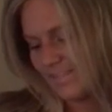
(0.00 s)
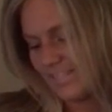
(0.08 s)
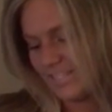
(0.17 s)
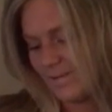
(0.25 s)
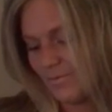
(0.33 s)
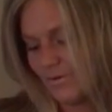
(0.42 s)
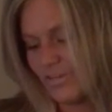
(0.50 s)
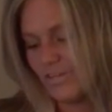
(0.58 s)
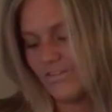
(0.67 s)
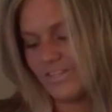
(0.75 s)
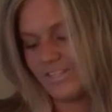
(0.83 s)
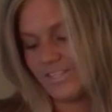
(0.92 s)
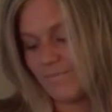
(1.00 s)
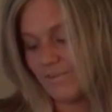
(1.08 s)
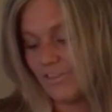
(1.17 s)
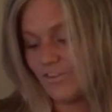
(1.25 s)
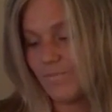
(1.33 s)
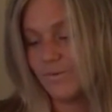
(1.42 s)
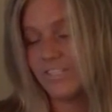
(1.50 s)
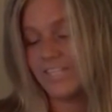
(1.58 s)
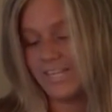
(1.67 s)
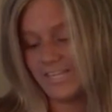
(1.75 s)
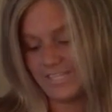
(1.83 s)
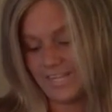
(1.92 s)
The typical use is
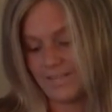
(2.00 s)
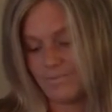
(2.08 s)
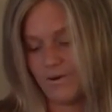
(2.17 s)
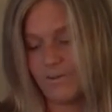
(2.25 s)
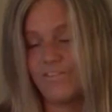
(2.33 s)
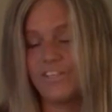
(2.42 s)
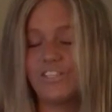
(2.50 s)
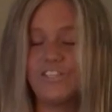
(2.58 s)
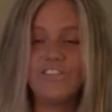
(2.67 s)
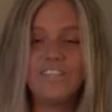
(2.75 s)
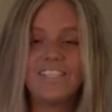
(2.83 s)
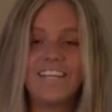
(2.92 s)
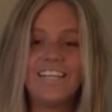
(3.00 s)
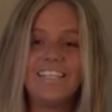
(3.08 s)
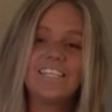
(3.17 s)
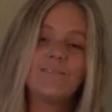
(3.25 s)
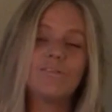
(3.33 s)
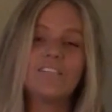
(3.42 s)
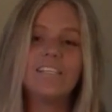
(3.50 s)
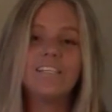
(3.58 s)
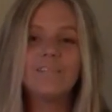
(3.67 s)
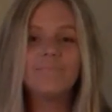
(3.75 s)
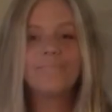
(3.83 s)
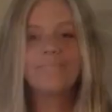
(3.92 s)
73% and the perfect use is 96%.